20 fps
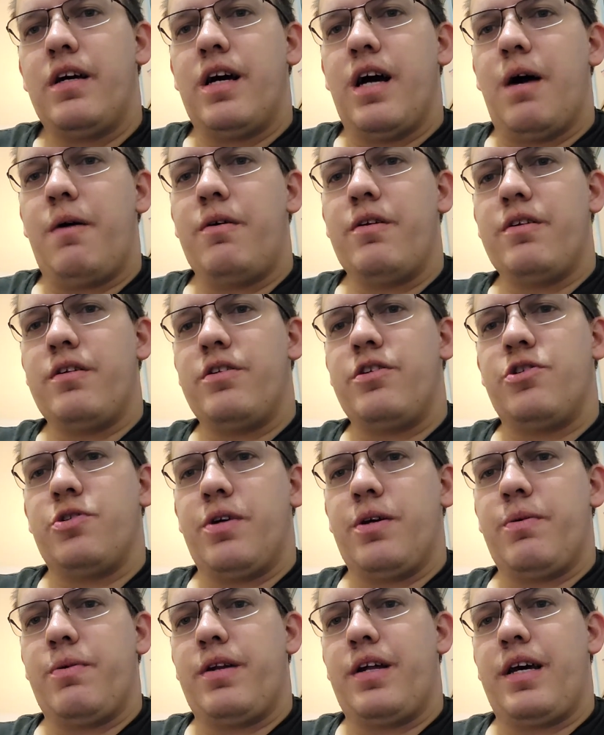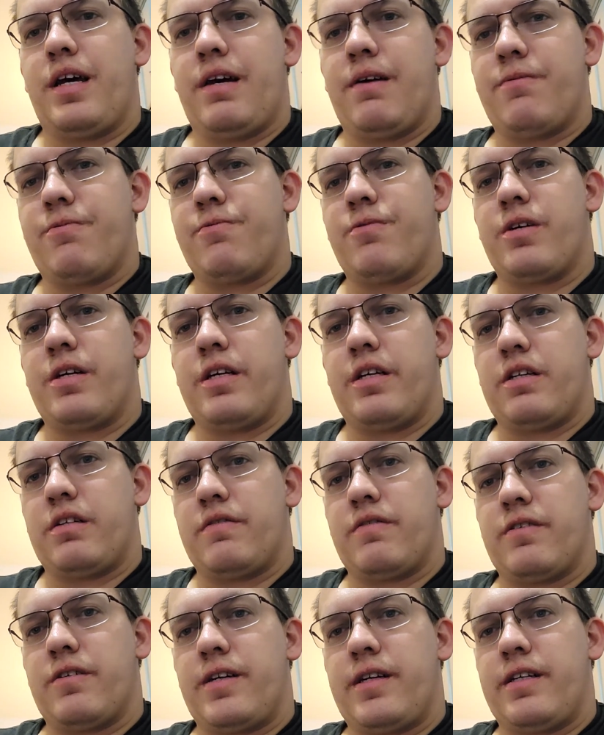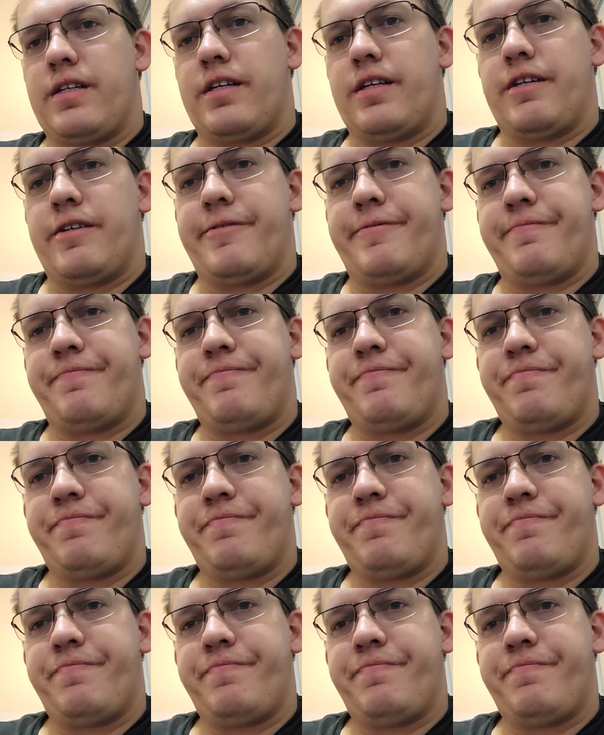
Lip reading: I want to enjoy what I have right now.